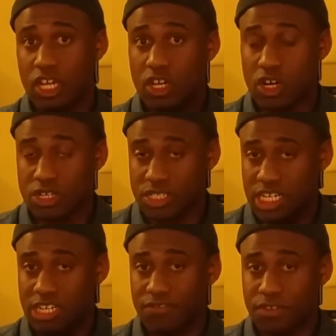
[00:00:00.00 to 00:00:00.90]
caused an
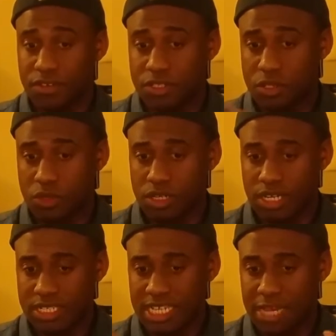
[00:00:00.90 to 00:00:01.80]
interference or
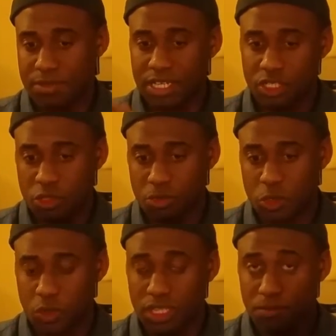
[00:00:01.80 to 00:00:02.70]
a timing issue
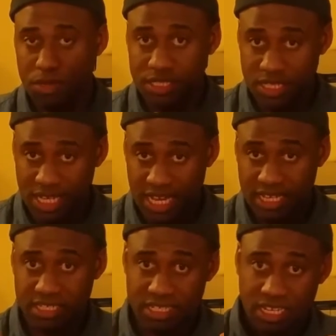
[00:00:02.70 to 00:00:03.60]
between the piston
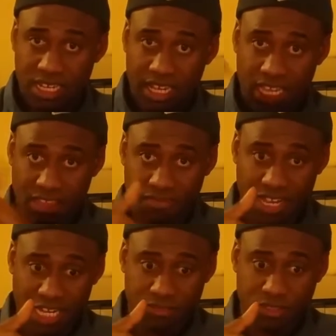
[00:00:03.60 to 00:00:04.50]
heads and the
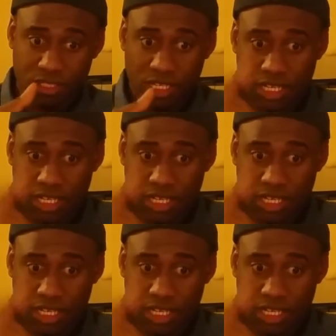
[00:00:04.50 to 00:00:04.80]
valves,